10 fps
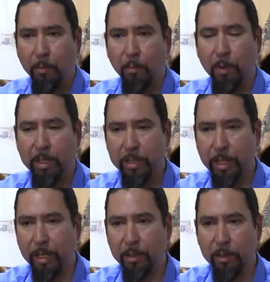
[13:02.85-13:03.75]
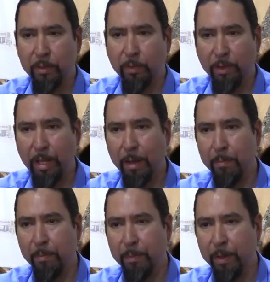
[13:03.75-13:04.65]
what sells for
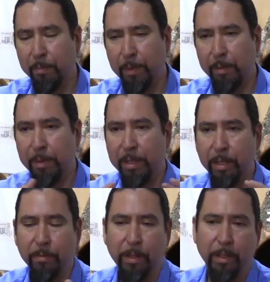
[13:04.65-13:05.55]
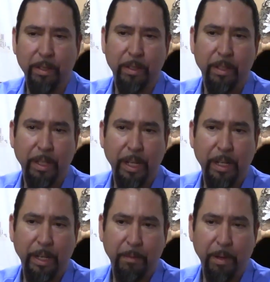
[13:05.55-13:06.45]
them may be different, and
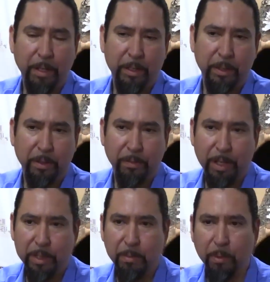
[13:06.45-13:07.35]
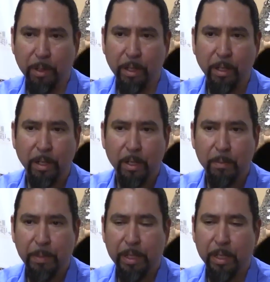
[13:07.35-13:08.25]
they want to invest more.
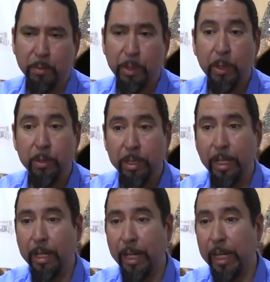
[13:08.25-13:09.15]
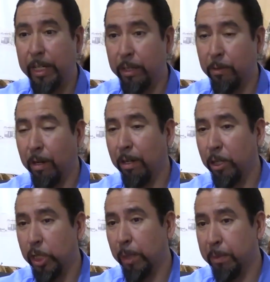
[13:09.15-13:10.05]
Because we used to get 80 to
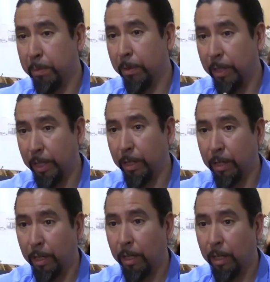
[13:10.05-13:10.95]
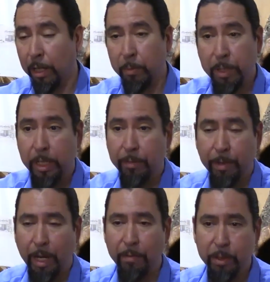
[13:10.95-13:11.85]
100 ships per year, and we didn't even
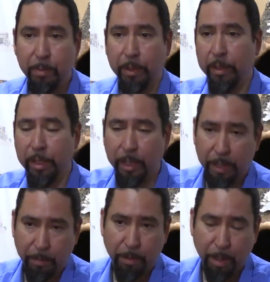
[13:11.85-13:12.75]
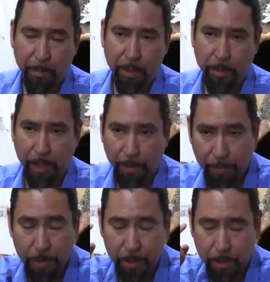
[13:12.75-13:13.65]
have this building, and they were coming to the Trade and
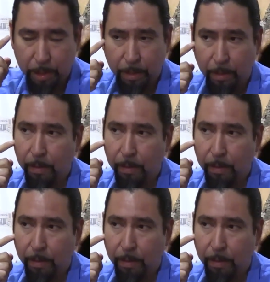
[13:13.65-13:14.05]
Convention Center.